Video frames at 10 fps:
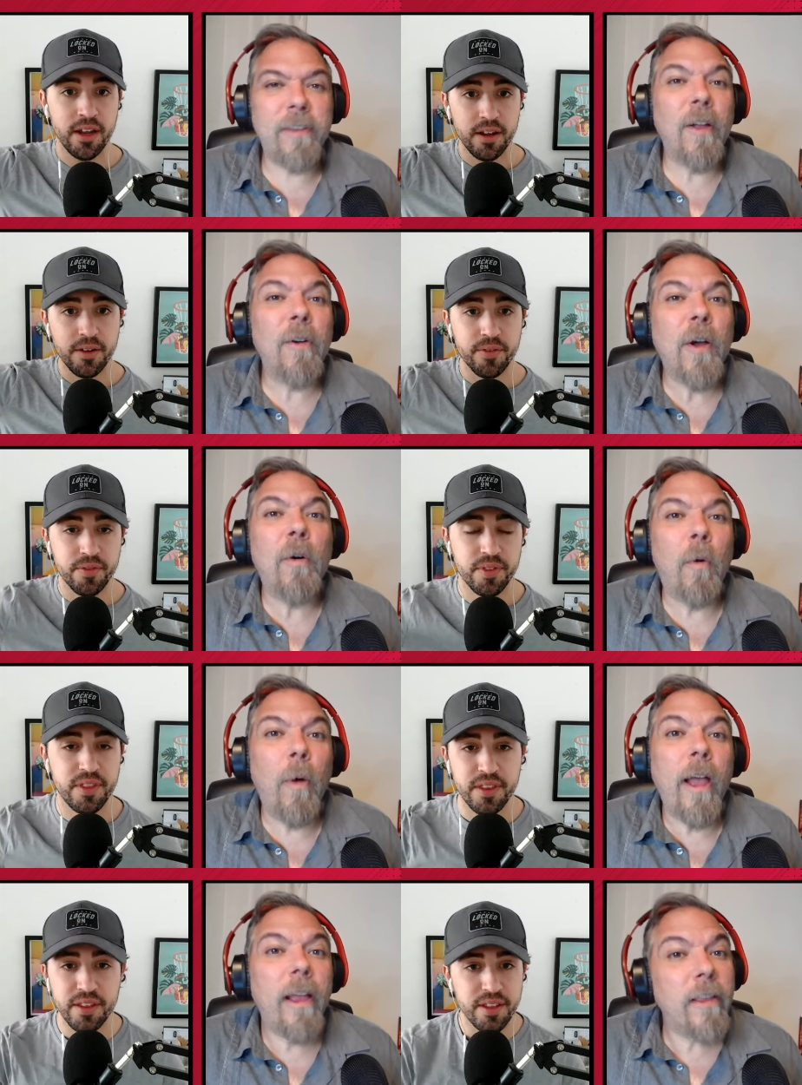Speaker 1: don't go
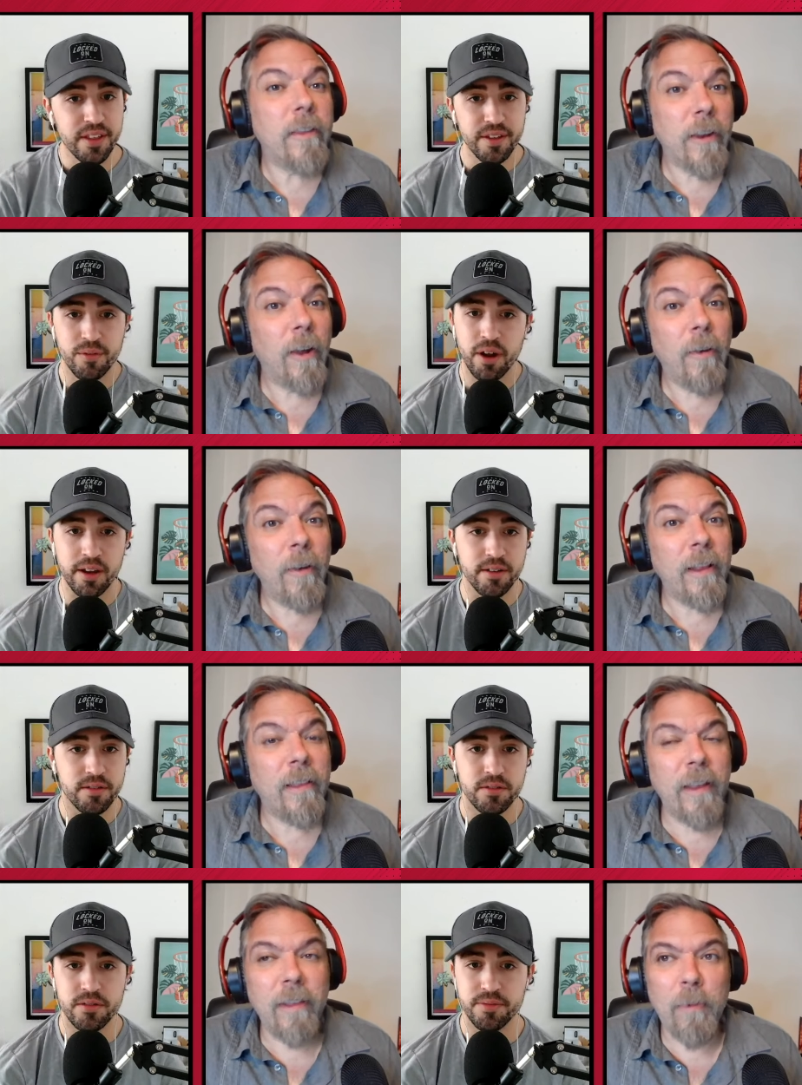away. You know, right.
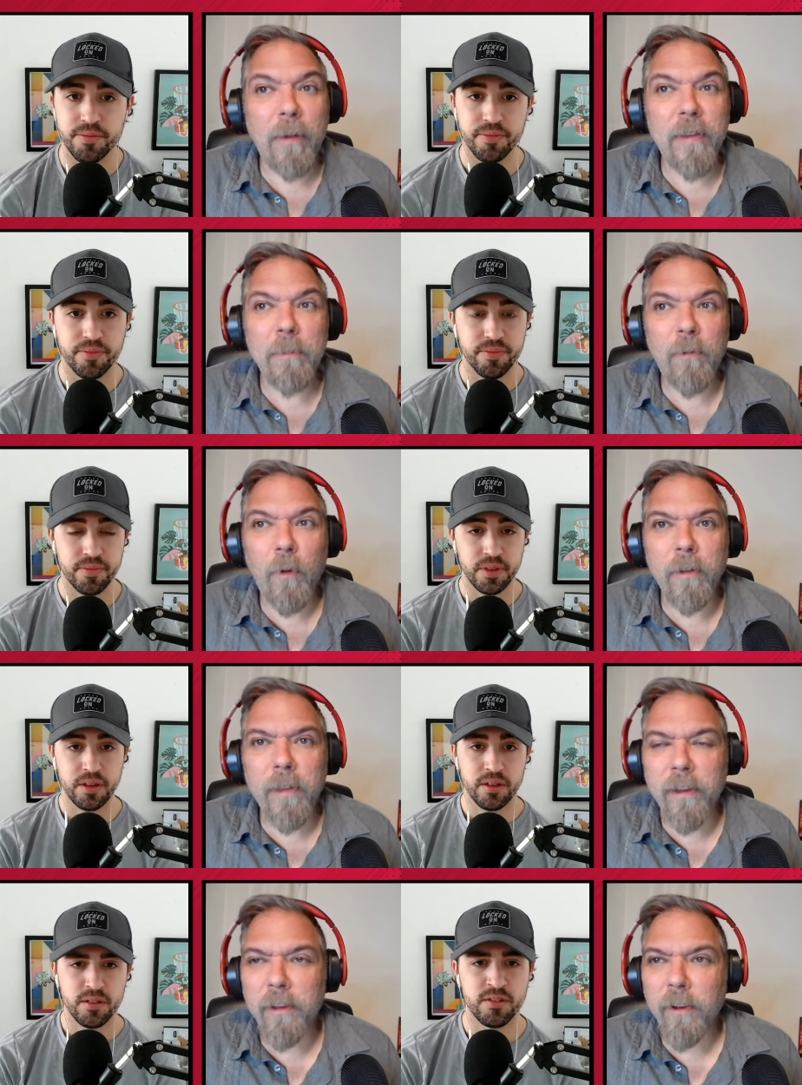that's what I've said before. It's like you know,